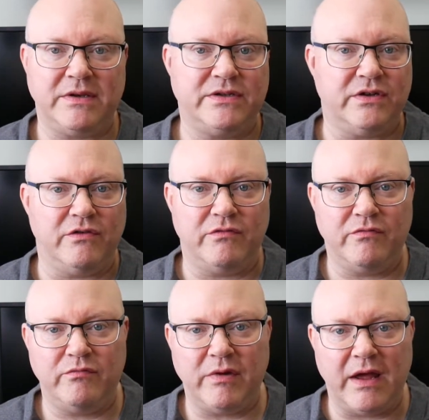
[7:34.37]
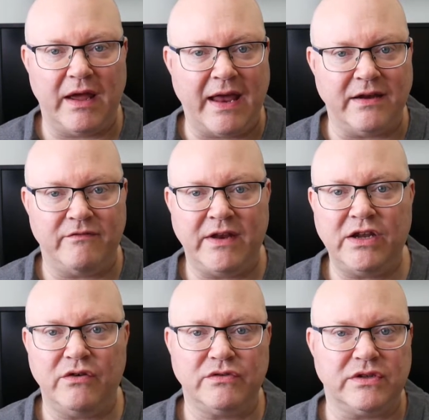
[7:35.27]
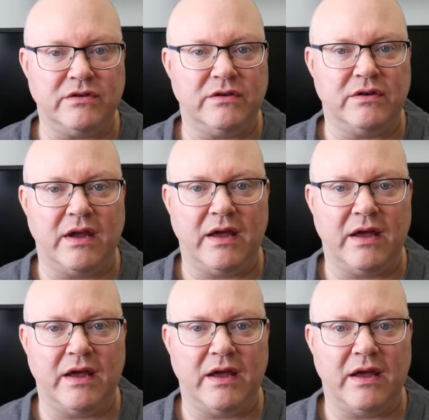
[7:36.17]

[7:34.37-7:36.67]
to edit videos and